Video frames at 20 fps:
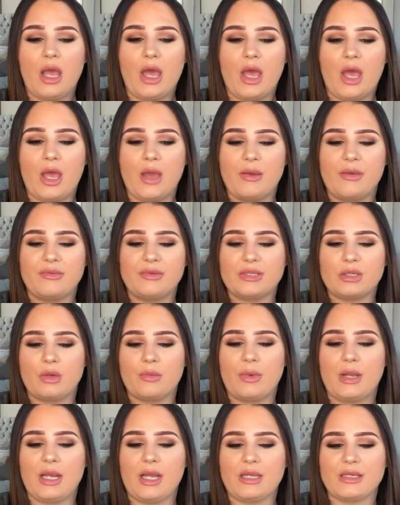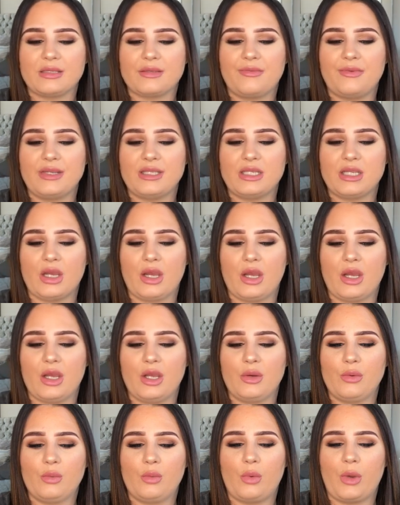If you saw my last
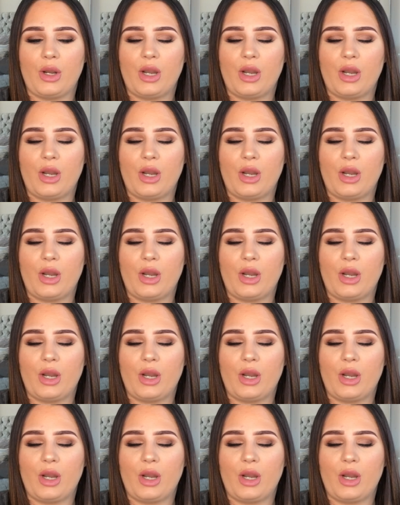video,